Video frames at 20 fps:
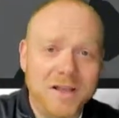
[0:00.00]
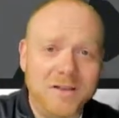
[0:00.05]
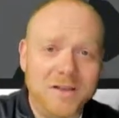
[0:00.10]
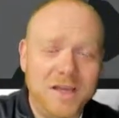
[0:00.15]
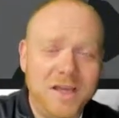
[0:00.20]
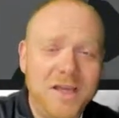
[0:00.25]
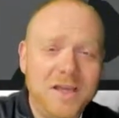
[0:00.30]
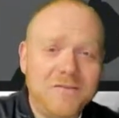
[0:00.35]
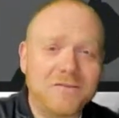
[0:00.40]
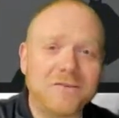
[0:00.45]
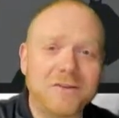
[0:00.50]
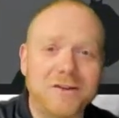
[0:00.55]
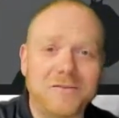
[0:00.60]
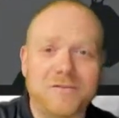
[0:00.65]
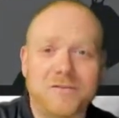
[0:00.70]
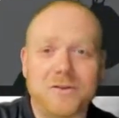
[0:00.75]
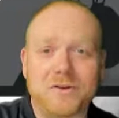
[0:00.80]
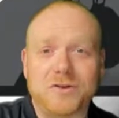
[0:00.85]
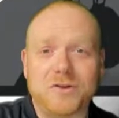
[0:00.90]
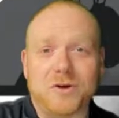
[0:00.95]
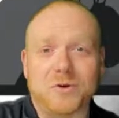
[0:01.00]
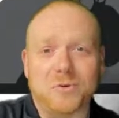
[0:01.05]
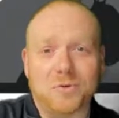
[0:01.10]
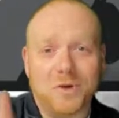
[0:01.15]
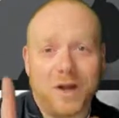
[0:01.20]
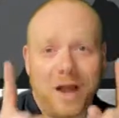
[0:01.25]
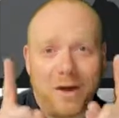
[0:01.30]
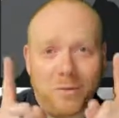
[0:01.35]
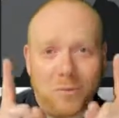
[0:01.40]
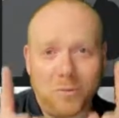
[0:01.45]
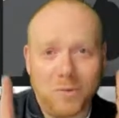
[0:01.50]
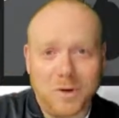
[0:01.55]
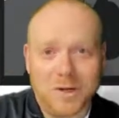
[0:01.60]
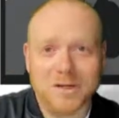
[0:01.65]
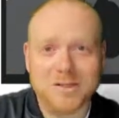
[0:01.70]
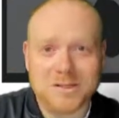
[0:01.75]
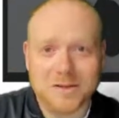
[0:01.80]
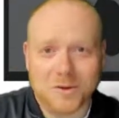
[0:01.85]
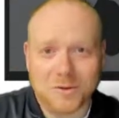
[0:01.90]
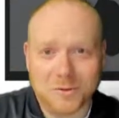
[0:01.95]
Even if you don't, I
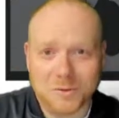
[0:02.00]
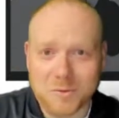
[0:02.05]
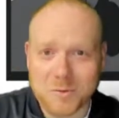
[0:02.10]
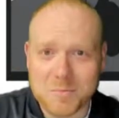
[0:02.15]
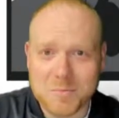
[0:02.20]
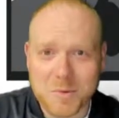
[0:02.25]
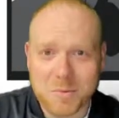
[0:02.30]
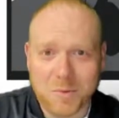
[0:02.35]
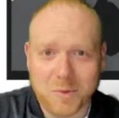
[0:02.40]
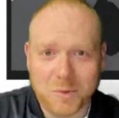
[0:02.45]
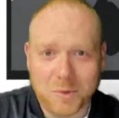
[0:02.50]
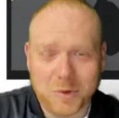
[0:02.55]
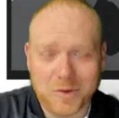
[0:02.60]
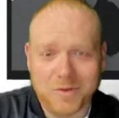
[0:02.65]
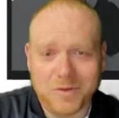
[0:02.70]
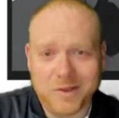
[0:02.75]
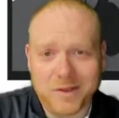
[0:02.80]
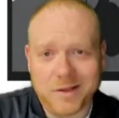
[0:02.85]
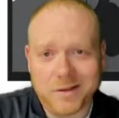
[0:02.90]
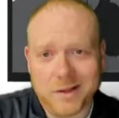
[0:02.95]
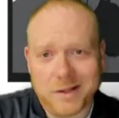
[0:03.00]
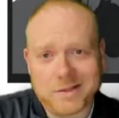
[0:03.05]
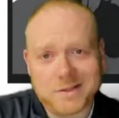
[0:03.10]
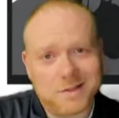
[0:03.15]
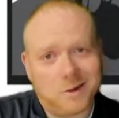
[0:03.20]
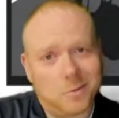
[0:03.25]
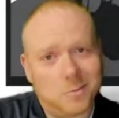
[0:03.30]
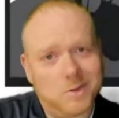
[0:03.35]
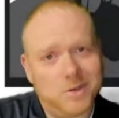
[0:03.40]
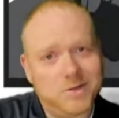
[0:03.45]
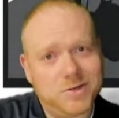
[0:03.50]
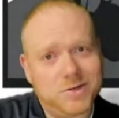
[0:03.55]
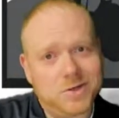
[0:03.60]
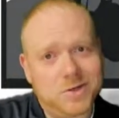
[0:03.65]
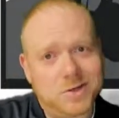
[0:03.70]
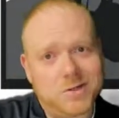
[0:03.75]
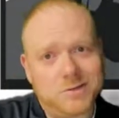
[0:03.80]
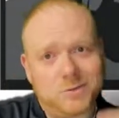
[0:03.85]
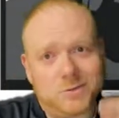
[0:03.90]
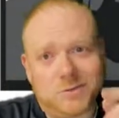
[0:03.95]
want us all to remember one thing. That's our
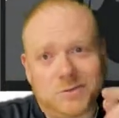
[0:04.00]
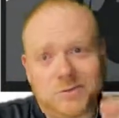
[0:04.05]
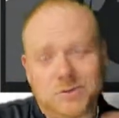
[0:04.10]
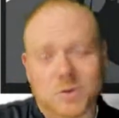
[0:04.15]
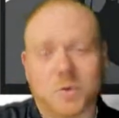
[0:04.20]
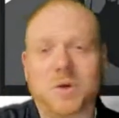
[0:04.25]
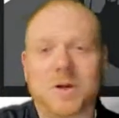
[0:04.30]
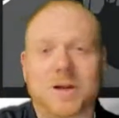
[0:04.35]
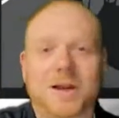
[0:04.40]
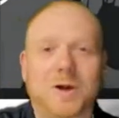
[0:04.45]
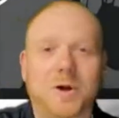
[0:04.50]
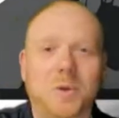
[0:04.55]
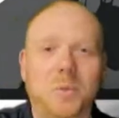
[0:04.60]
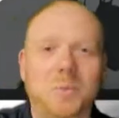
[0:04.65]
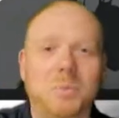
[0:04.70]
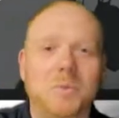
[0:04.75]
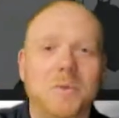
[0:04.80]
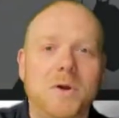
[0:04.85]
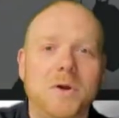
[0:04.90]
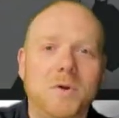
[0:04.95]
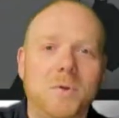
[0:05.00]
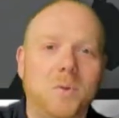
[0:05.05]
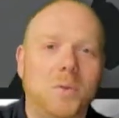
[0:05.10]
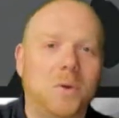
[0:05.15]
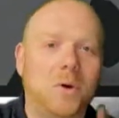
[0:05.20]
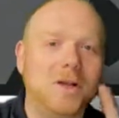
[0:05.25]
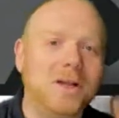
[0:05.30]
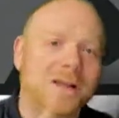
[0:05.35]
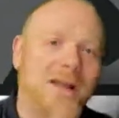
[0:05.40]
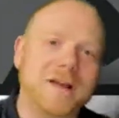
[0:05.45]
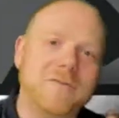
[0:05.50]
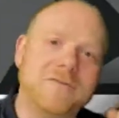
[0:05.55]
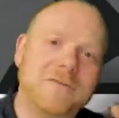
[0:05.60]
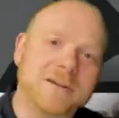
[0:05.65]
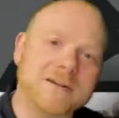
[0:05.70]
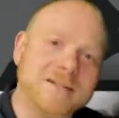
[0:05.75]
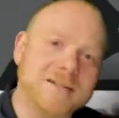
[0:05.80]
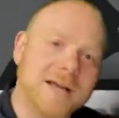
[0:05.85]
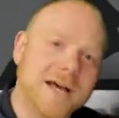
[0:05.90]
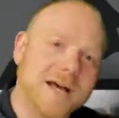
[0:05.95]
mission, is restoring hope one life
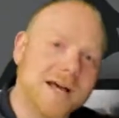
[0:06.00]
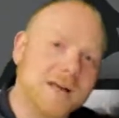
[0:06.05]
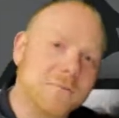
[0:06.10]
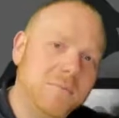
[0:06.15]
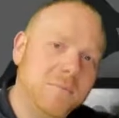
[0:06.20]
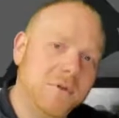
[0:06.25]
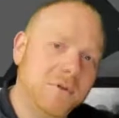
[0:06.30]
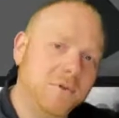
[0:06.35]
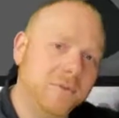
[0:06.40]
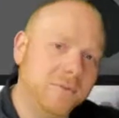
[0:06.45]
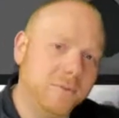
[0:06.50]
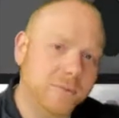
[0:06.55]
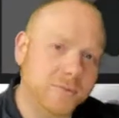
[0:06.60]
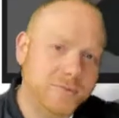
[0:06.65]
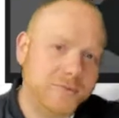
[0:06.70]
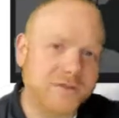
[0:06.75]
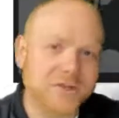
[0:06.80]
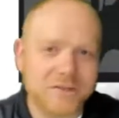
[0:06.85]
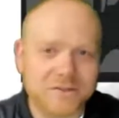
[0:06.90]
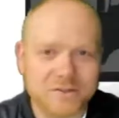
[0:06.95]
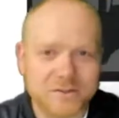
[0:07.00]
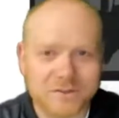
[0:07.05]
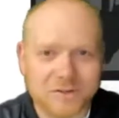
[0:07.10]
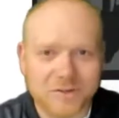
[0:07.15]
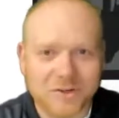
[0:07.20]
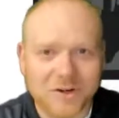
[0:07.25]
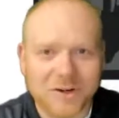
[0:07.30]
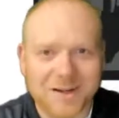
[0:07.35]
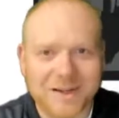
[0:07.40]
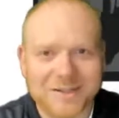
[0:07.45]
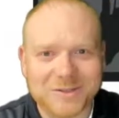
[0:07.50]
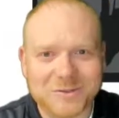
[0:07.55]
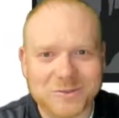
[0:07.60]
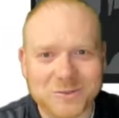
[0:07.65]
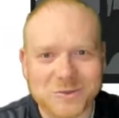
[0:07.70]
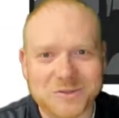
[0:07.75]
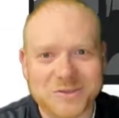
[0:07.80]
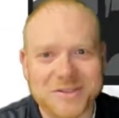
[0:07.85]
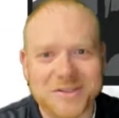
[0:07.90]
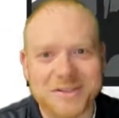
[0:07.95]
at a time through Jesus Christ.
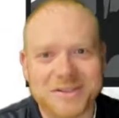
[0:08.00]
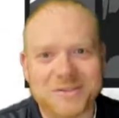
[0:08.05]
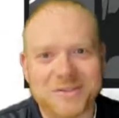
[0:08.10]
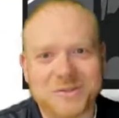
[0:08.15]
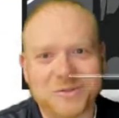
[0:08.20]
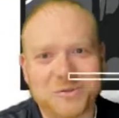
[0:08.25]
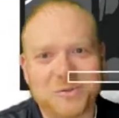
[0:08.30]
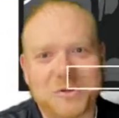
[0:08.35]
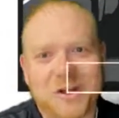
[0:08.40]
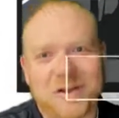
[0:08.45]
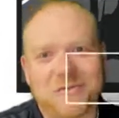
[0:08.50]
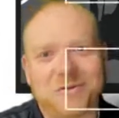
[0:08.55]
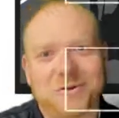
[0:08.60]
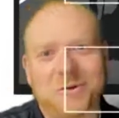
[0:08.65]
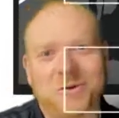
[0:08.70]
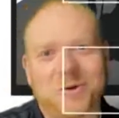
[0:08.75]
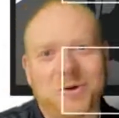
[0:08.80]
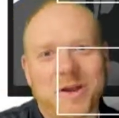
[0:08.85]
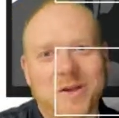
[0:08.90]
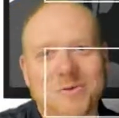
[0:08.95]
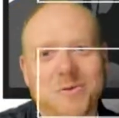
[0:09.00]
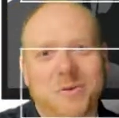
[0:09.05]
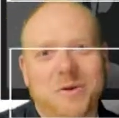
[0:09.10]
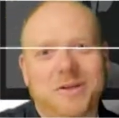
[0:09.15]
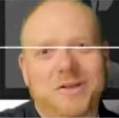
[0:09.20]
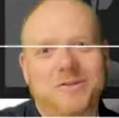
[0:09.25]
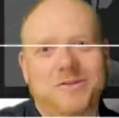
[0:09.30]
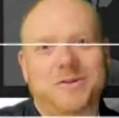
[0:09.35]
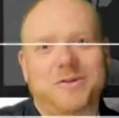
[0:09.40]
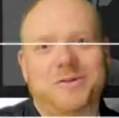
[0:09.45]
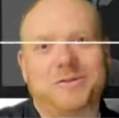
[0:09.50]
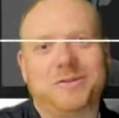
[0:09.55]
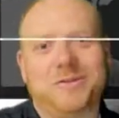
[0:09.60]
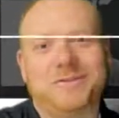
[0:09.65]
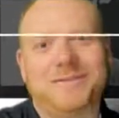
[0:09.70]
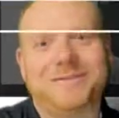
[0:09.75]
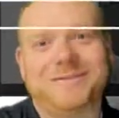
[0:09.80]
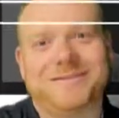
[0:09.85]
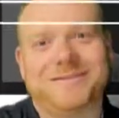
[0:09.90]
We'll see you soon. Have a great week, church.